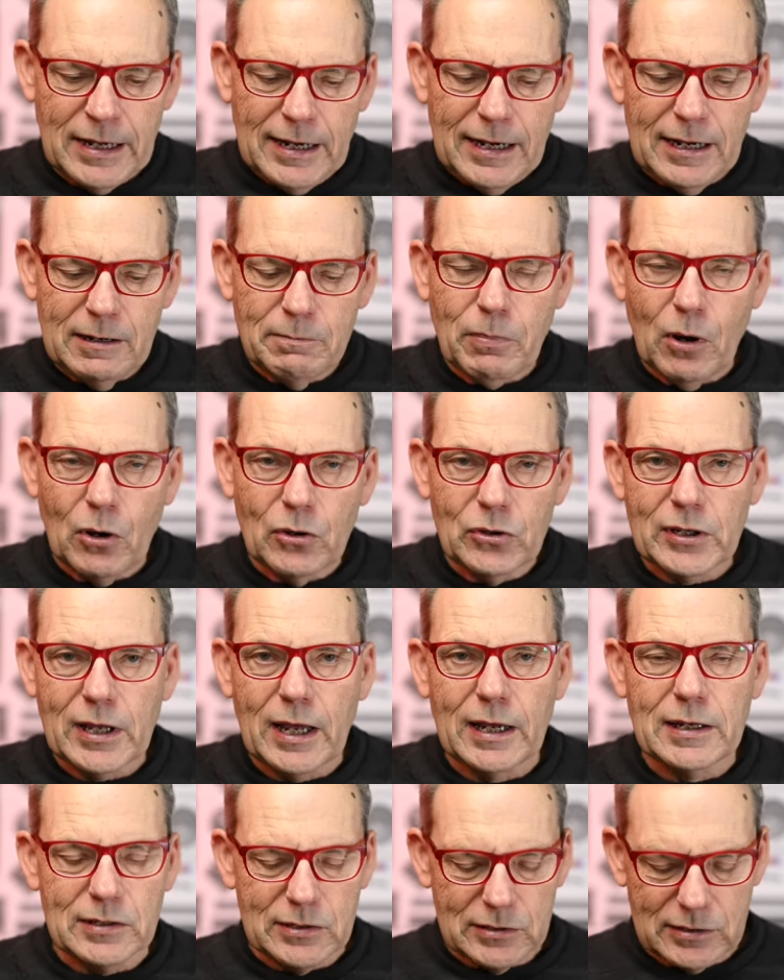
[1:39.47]
In both
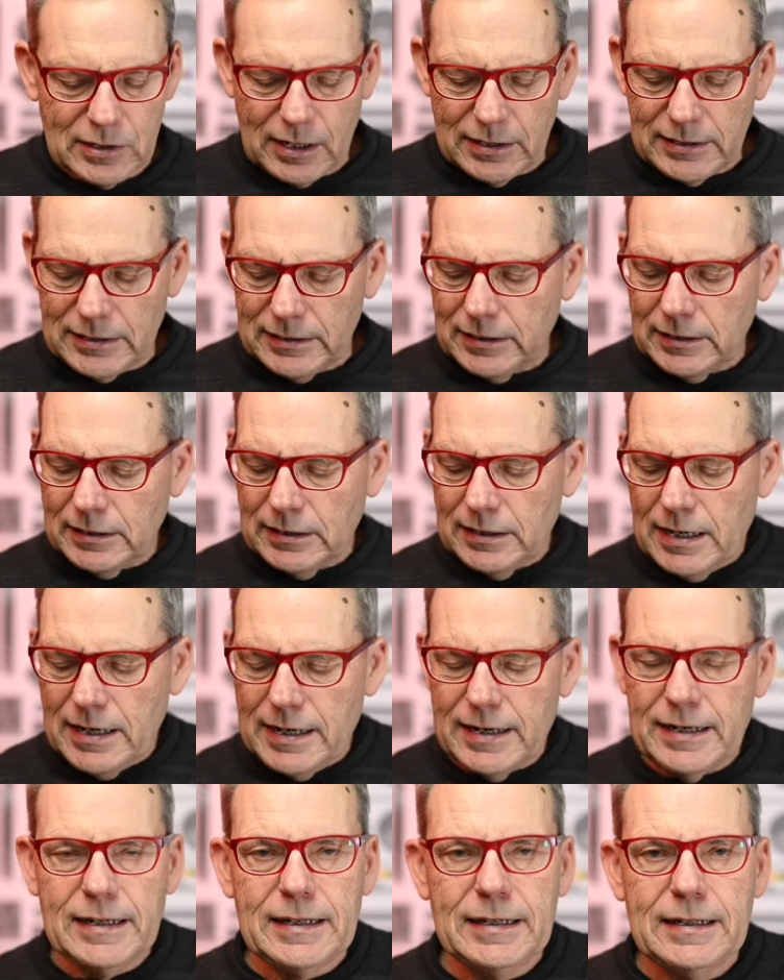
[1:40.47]
cases I didn't
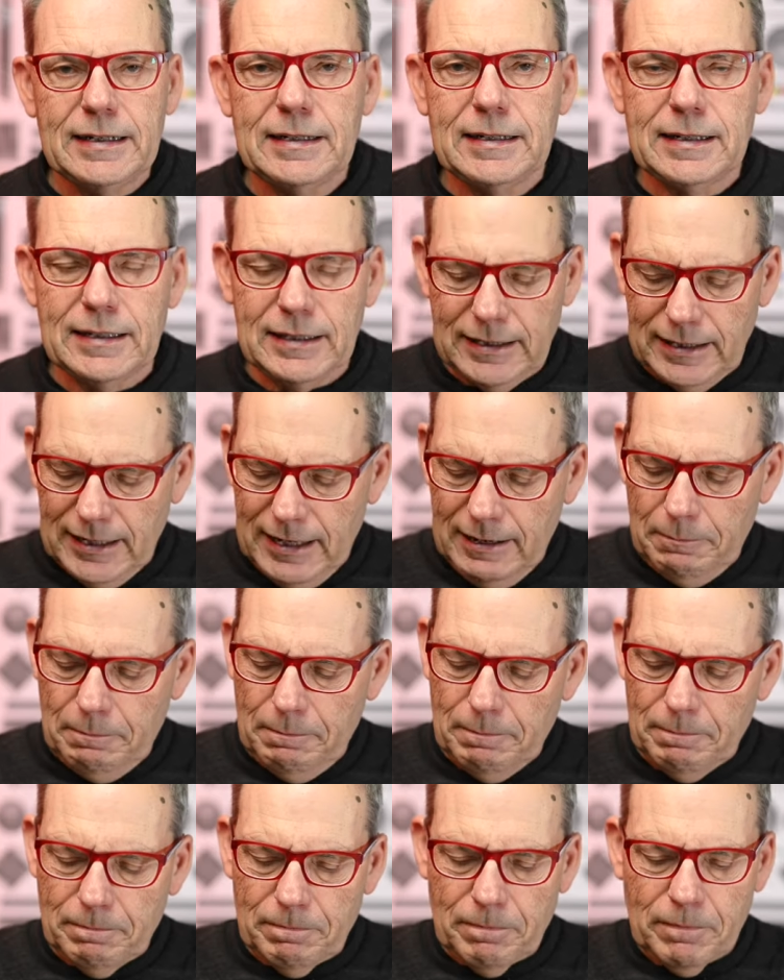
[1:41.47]
need
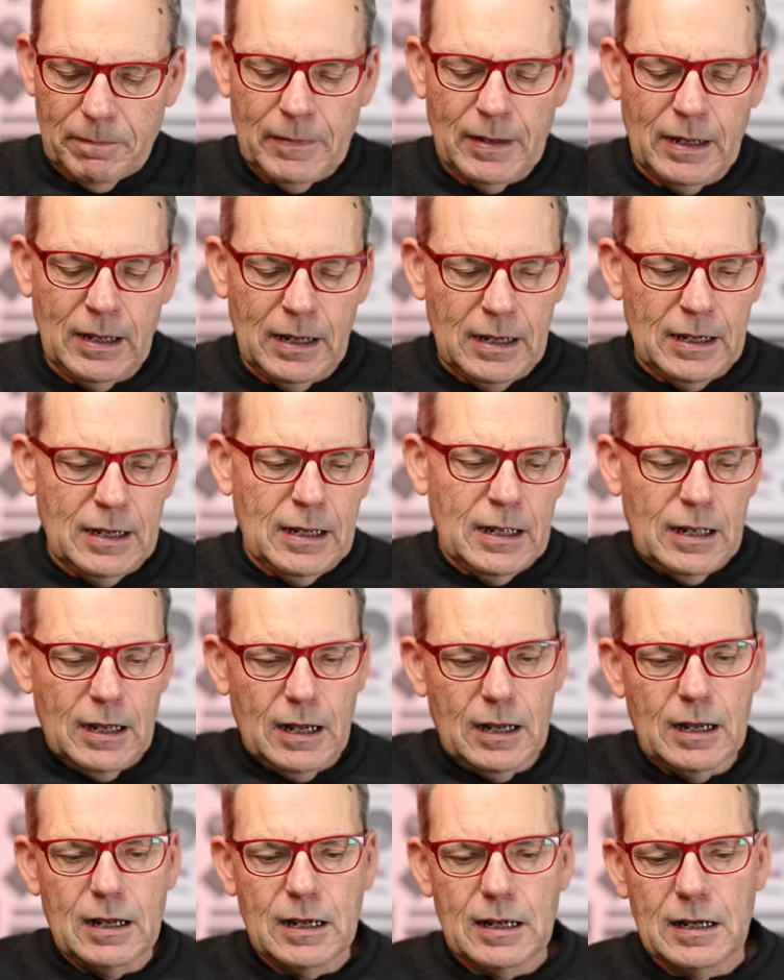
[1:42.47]
them.
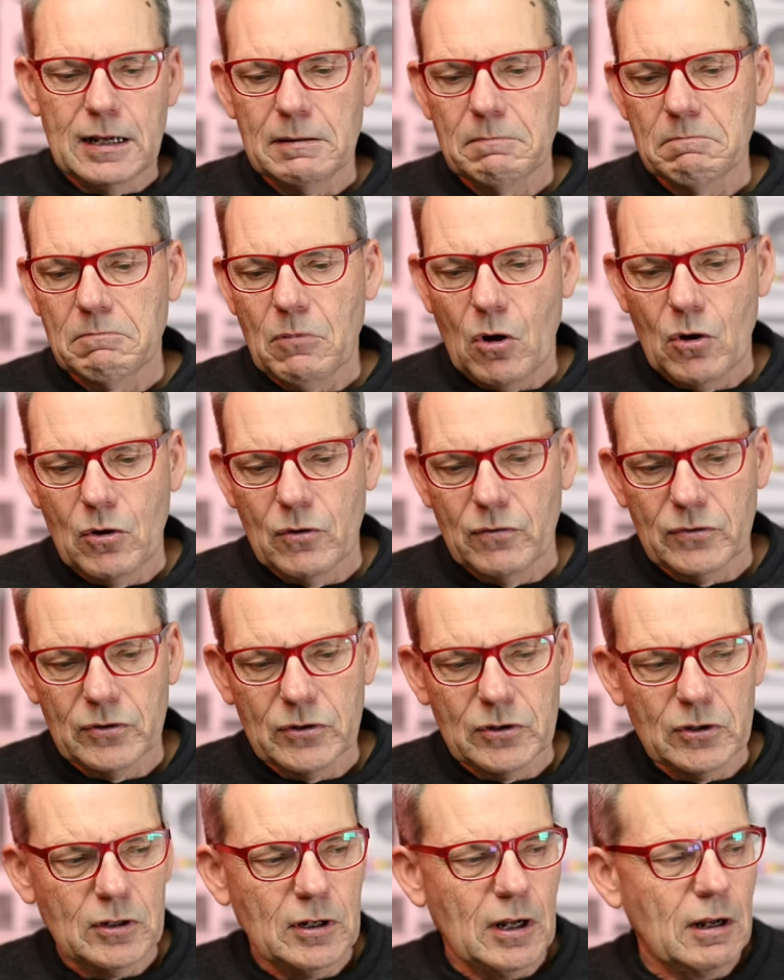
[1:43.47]
Um,
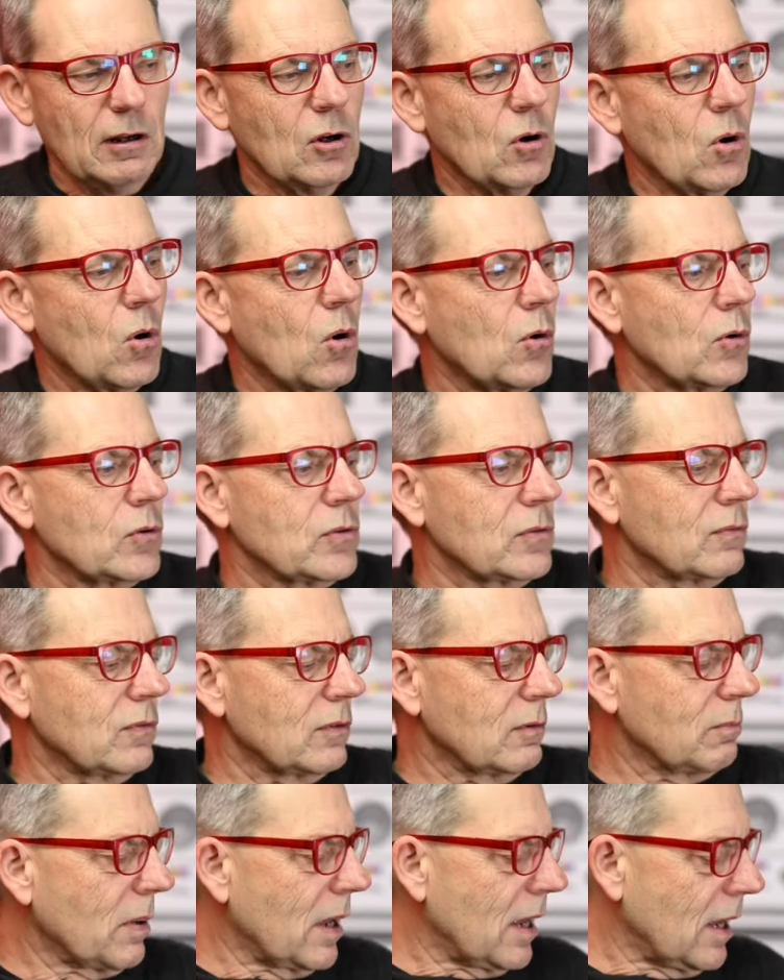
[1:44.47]
over a course of
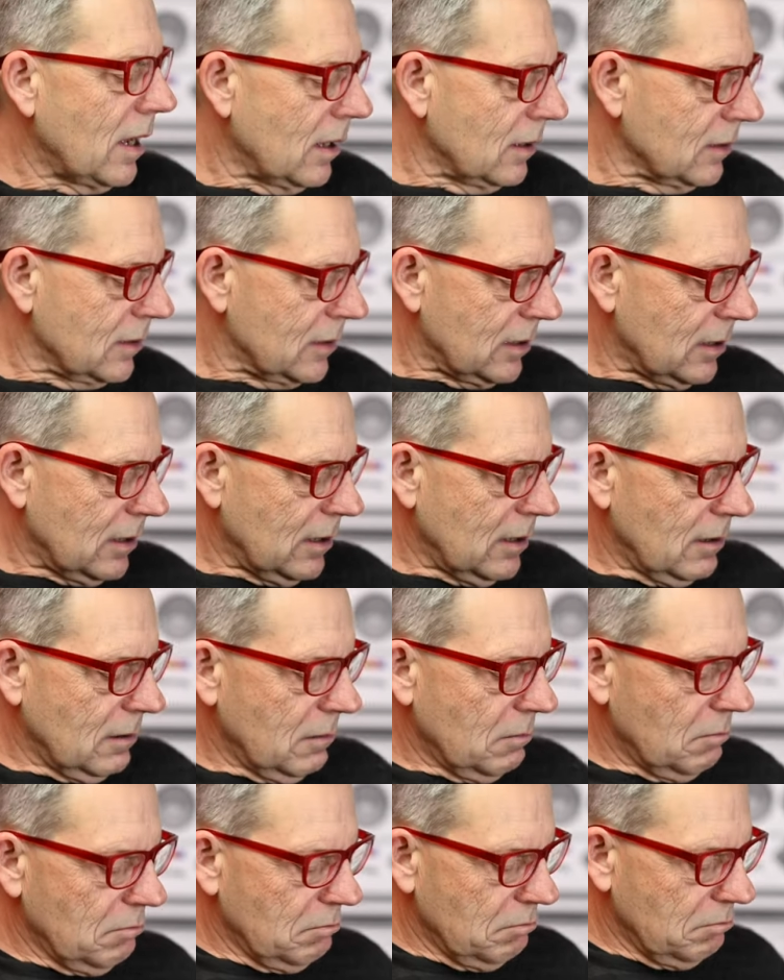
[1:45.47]
about
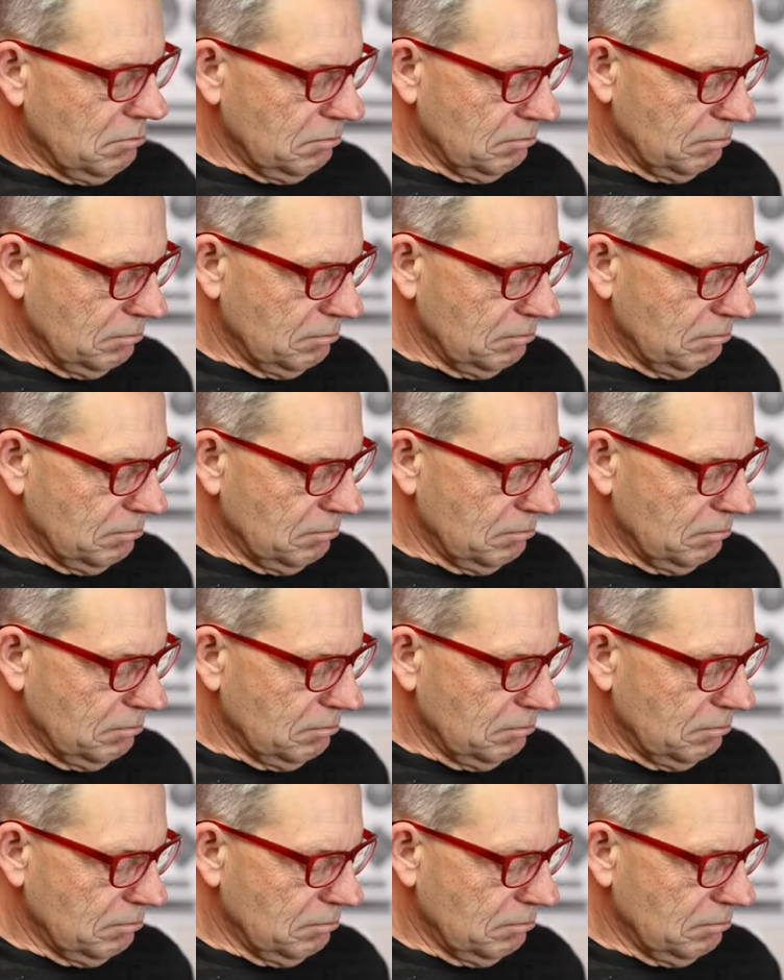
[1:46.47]
um,